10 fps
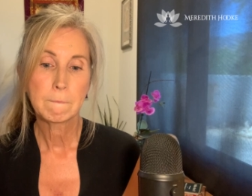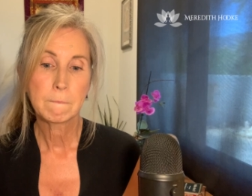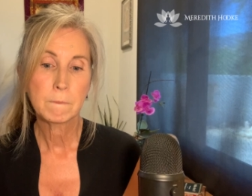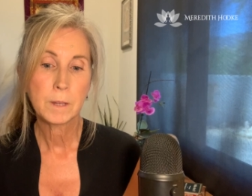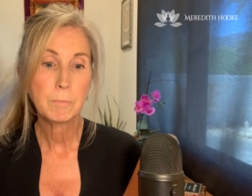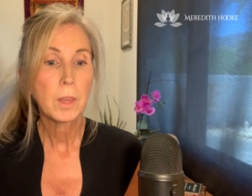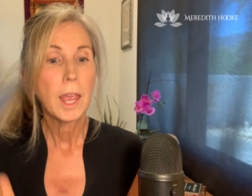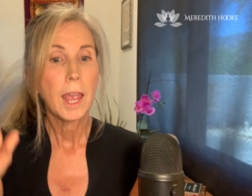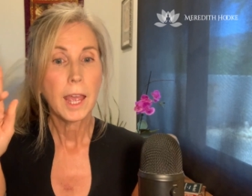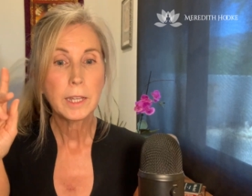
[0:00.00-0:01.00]
Right?
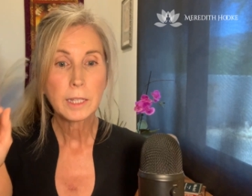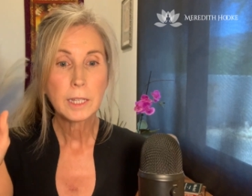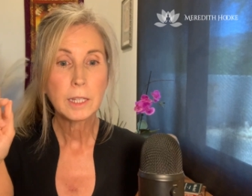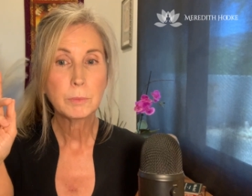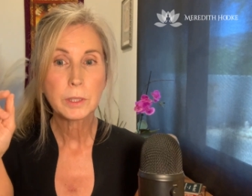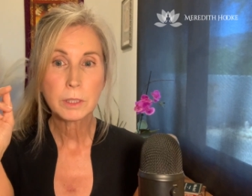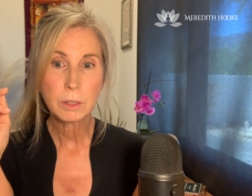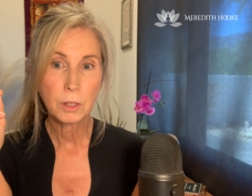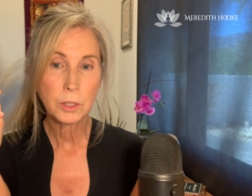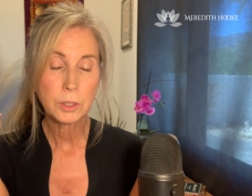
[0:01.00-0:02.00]
And it keeps us
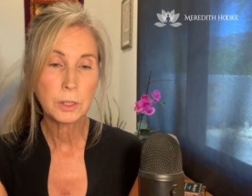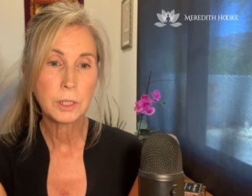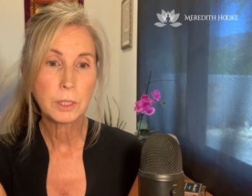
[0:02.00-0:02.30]
lost in the